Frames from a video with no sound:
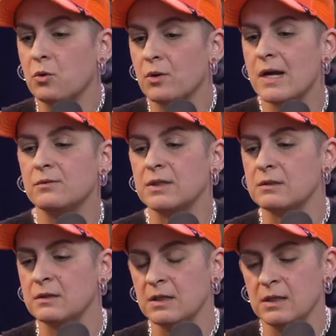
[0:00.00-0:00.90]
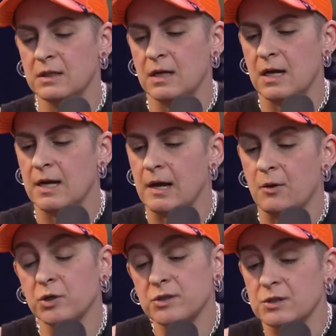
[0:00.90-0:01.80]
around and I
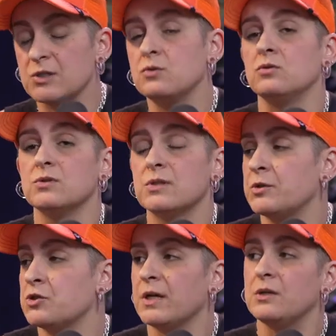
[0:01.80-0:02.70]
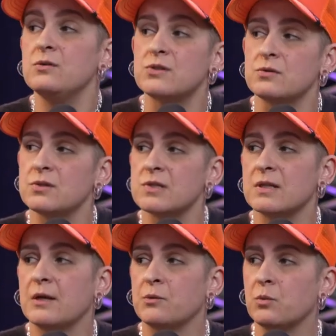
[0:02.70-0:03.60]
worked in the schools. I would train new students, and
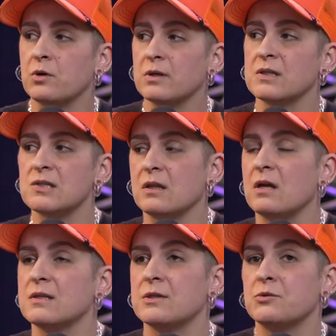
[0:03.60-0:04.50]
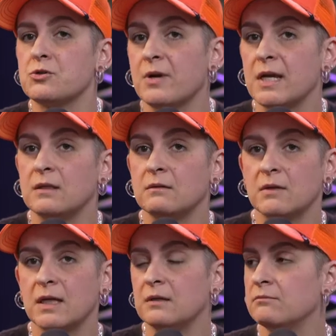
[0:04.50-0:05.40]
then I would work in the salons, and I would train
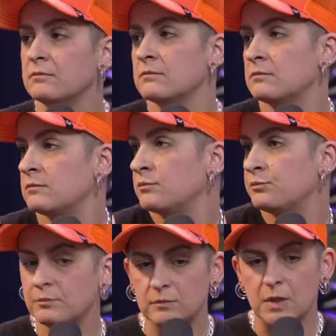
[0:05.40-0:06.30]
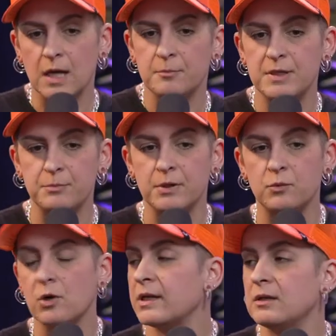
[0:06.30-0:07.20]
like people that
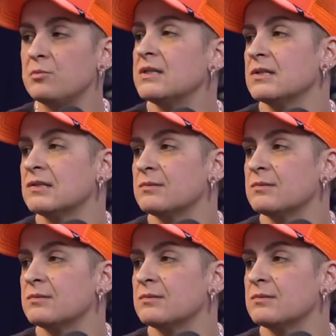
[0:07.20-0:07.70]
were already in the business.